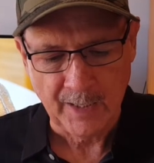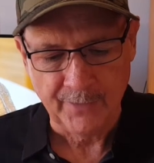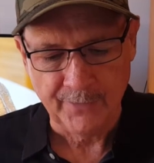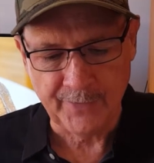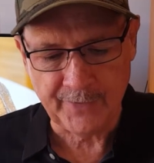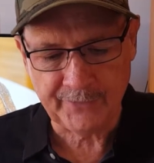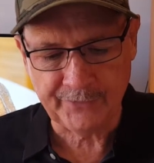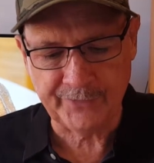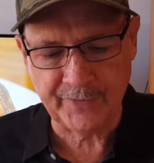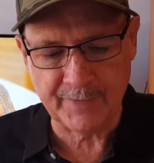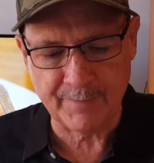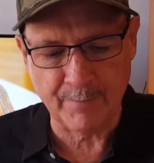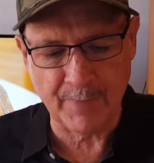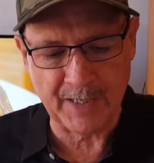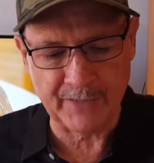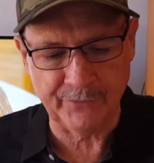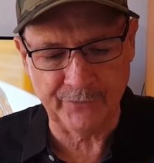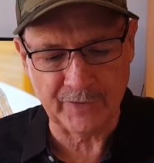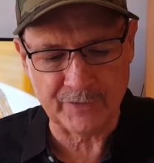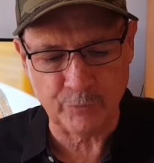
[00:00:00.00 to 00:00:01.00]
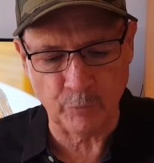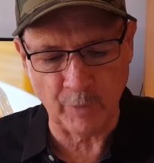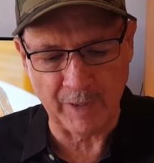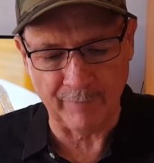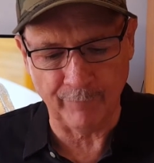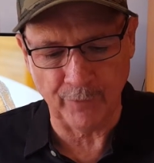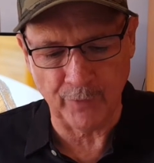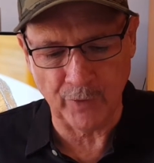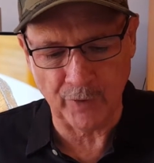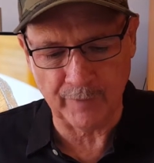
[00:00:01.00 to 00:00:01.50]
This is the message we
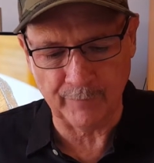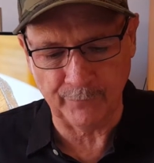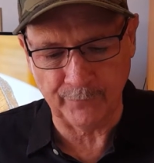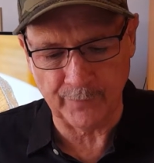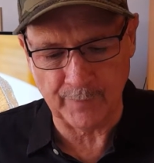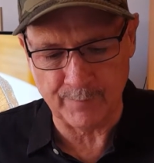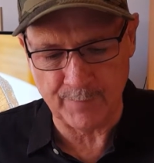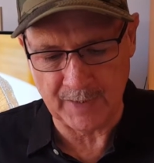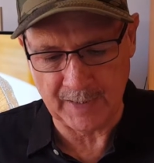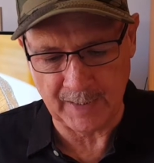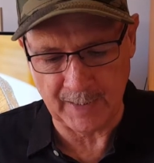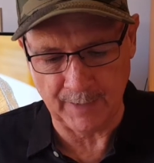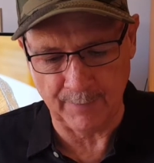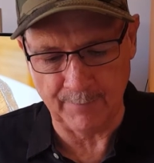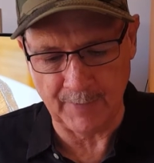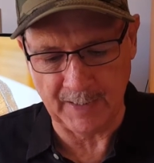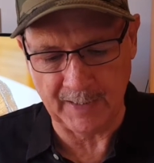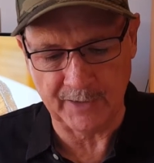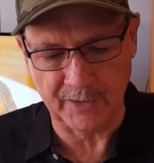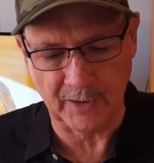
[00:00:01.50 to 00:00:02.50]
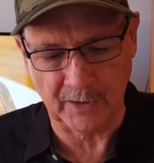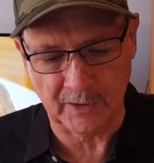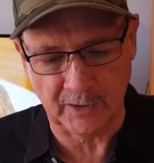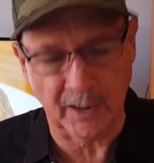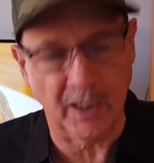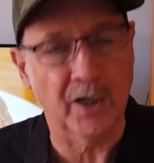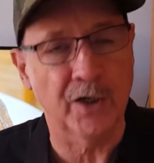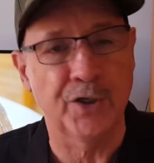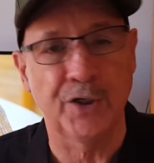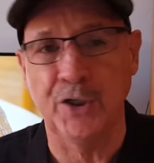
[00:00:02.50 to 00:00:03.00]
have heard from him and
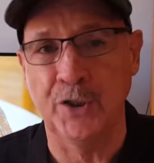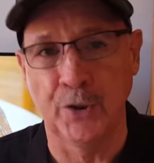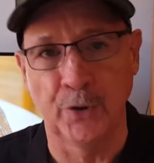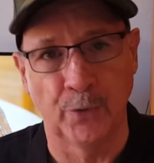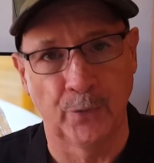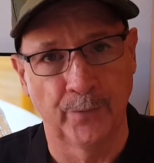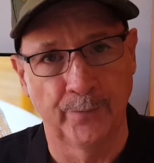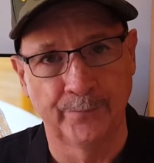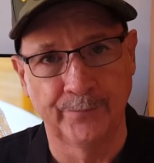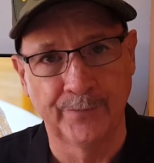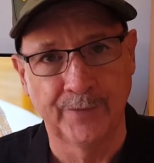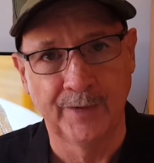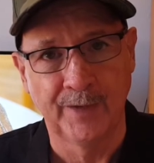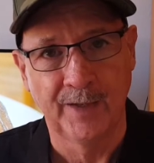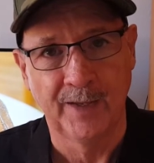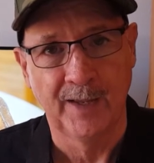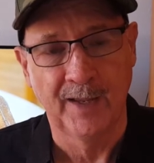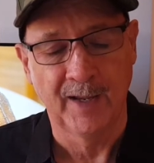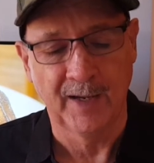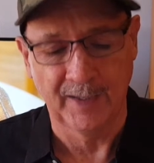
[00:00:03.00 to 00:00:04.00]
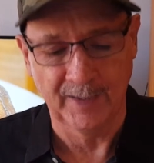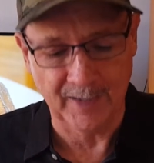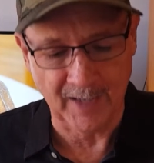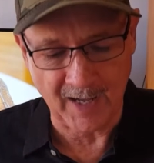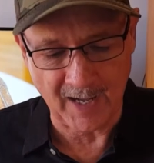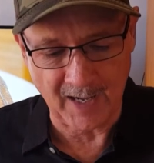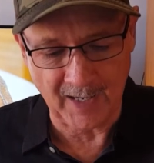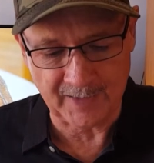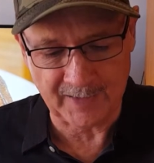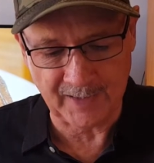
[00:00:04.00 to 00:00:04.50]
declare to you.
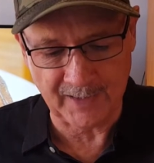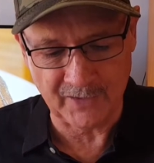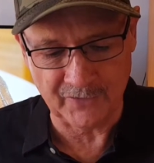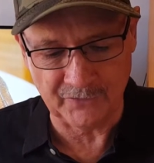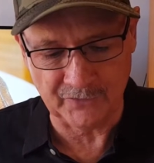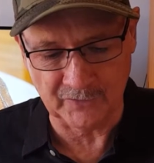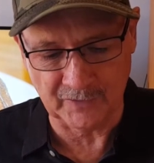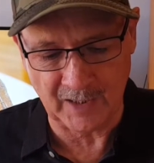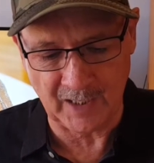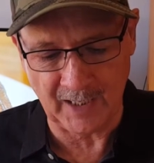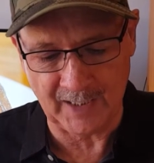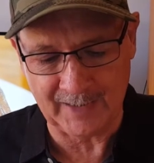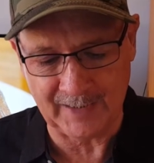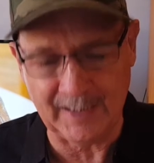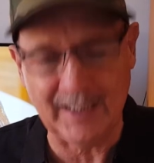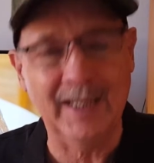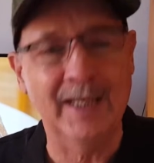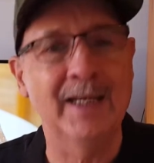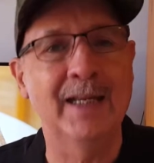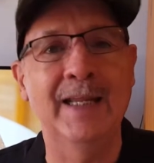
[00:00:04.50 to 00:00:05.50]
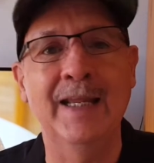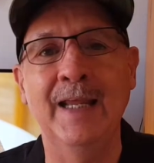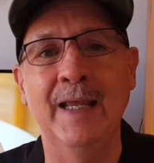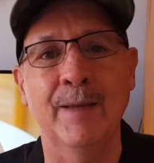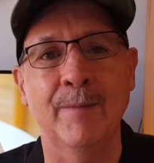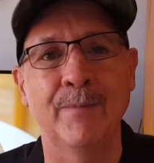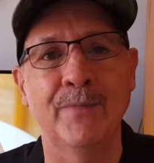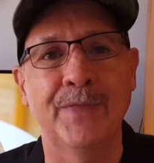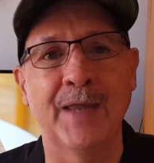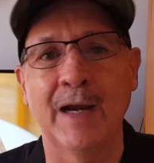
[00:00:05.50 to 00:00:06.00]
God is light. In
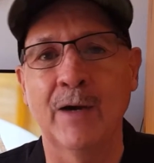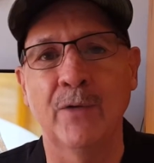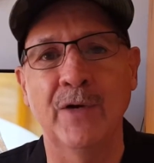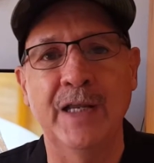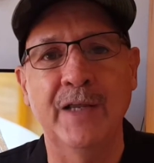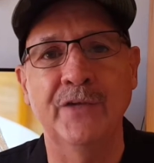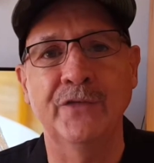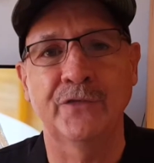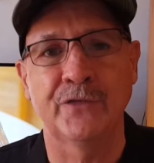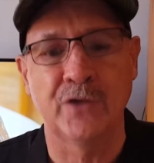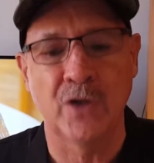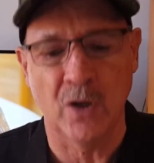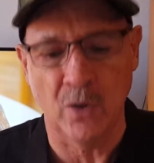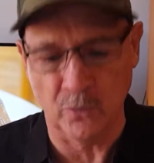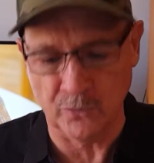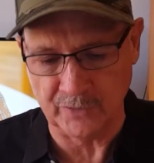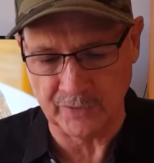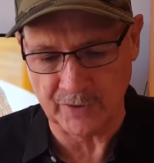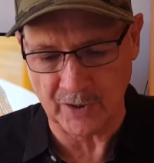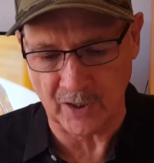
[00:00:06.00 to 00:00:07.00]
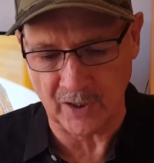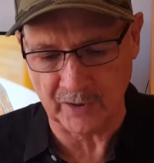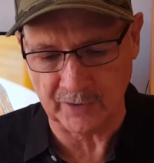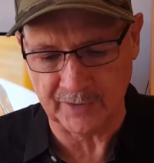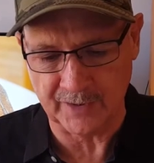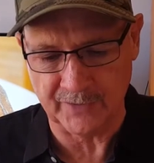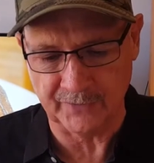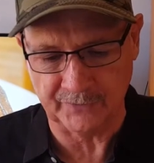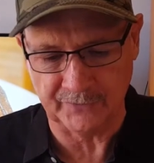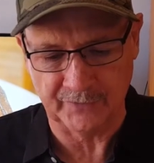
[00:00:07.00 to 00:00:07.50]
him there is no
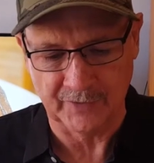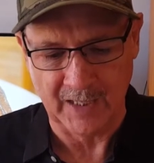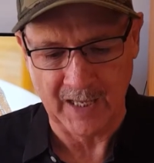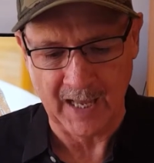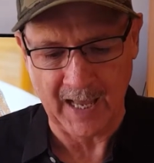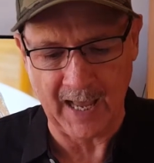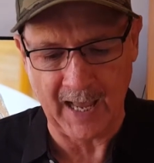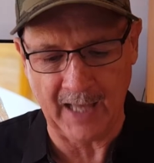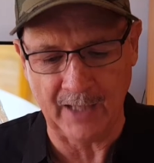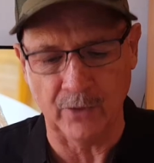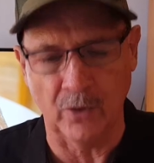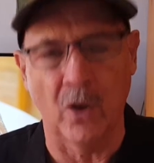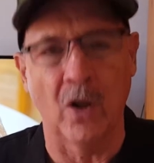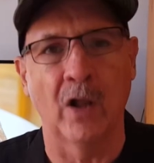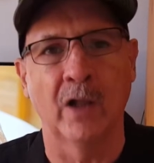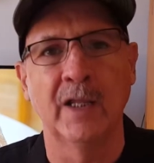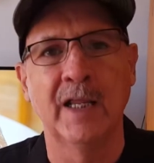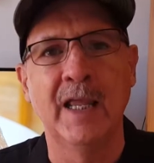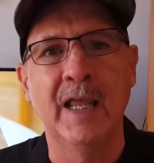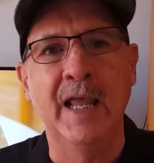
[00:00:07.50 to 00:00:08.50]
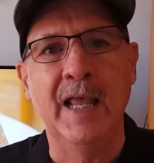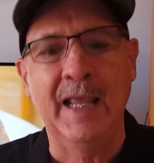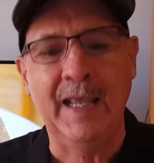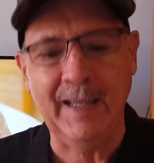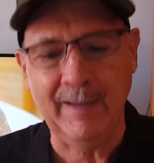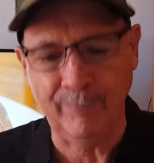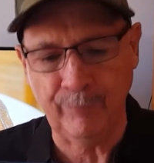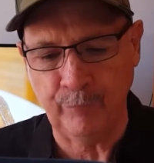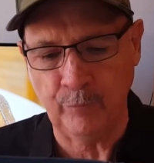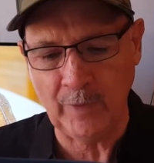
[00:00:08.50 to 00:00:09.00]
darkness at all.
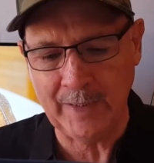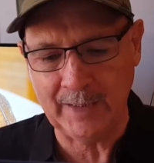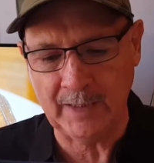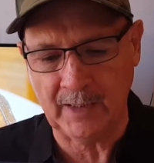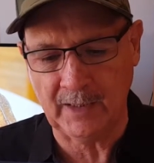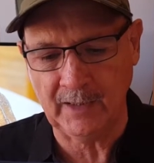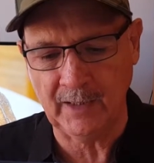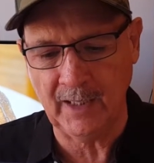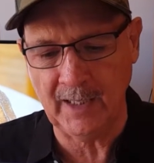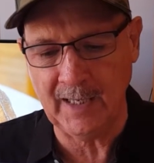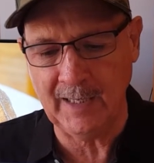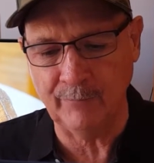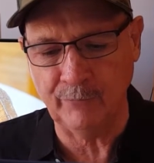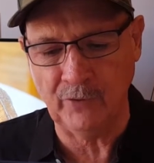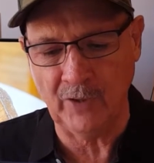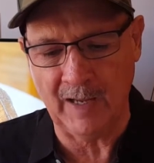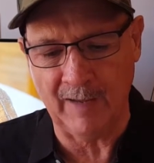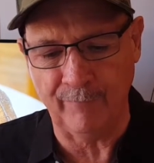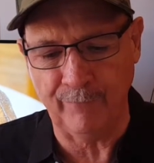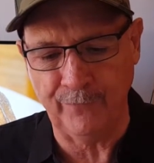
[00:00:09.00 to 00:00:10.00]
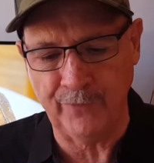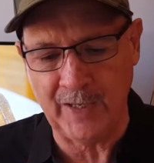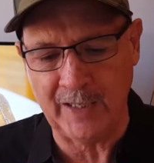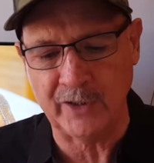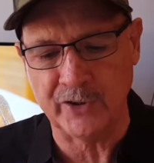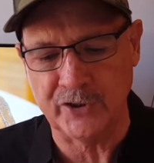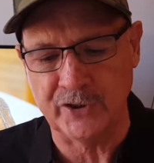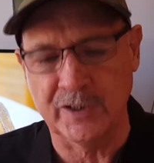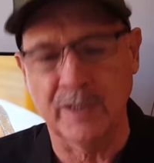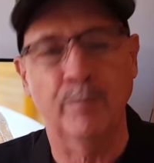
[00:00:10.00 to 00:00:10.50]
If we claim to have
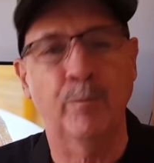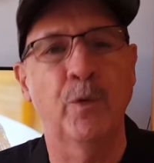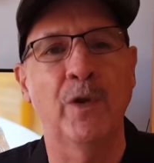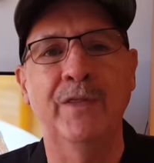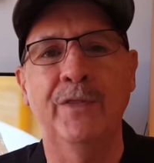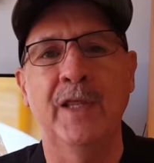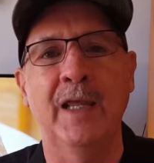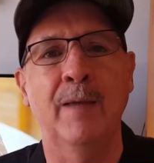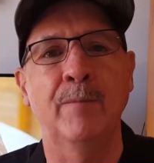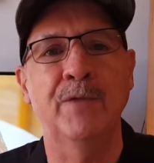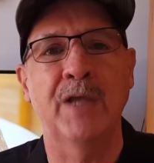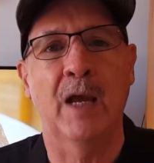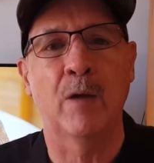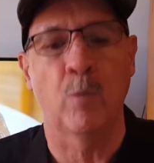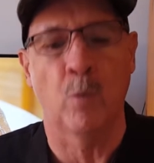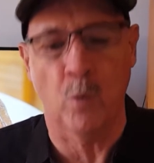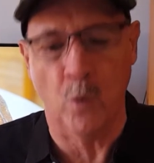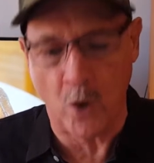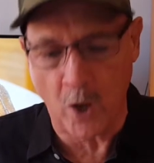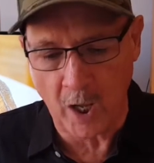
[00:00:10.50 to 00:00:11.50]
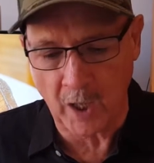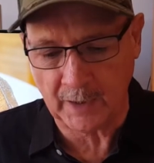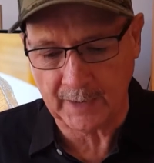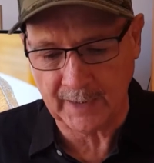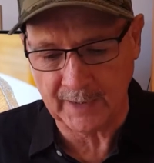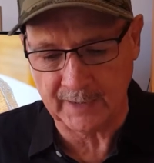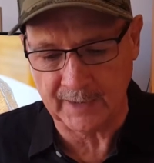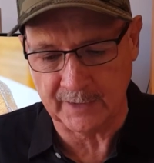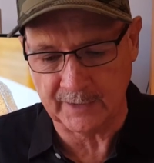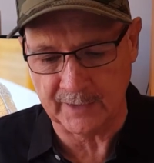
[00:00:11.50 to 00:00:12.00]
fellowship with him, yet walk
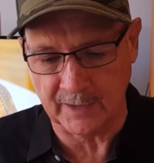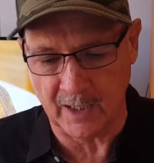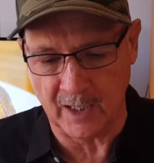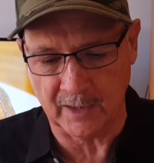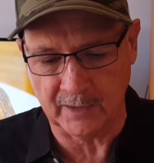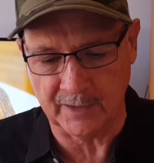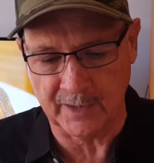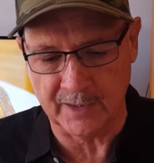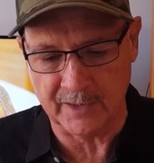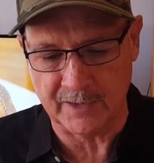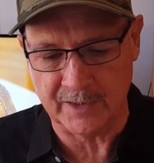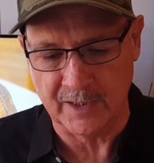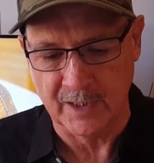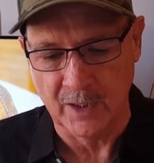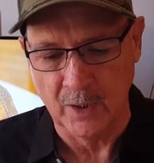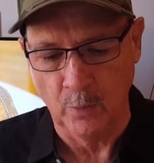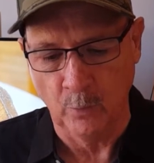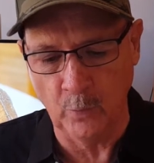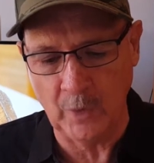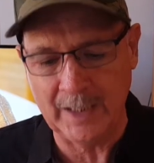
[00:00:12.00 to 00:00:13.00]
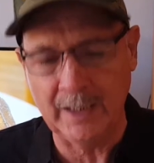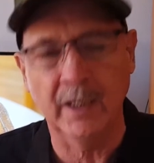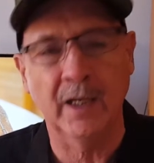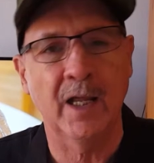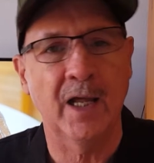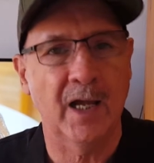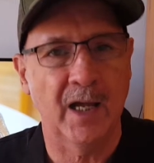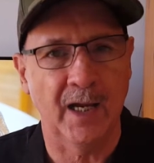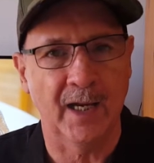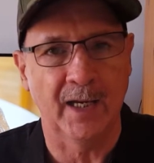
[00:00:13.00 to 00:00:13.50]
in the darkness, we
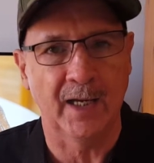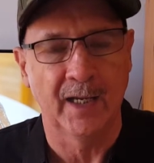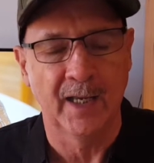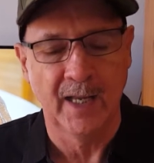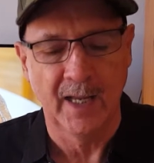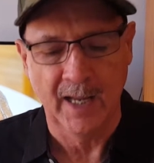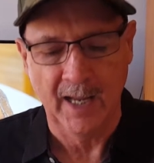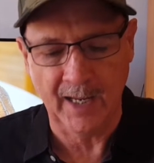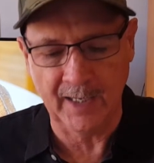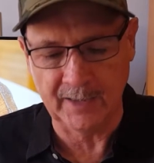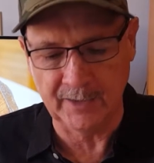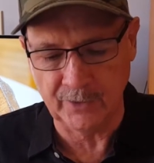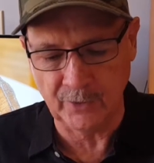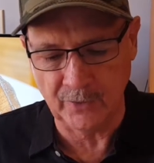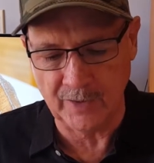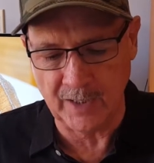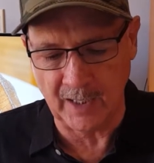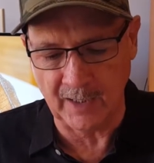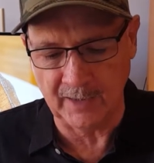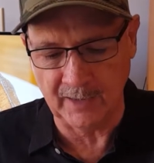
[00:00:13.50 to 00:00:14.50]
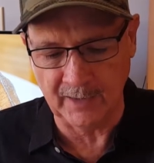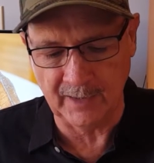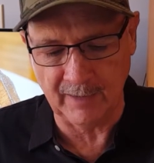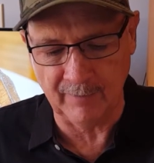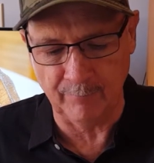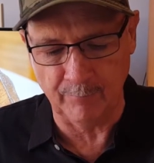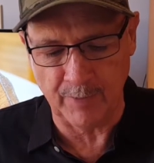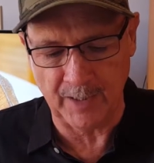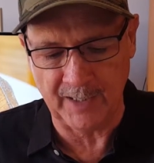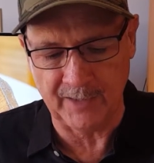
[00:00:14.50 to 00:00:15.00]
lie and do not
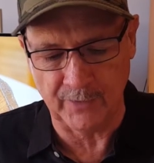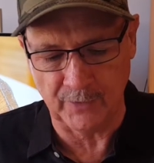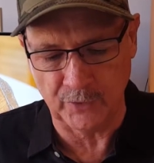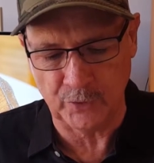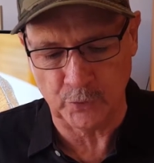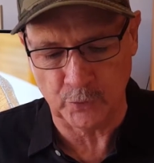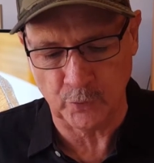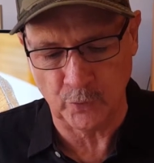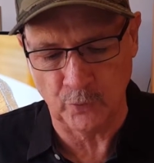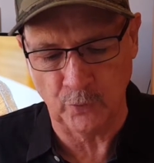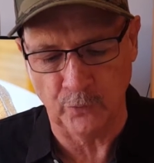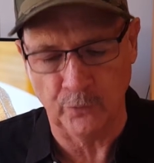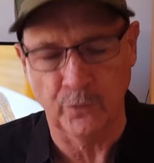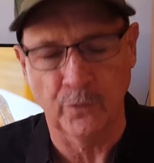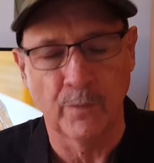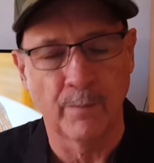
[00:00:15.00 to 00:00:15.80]
live by the truth.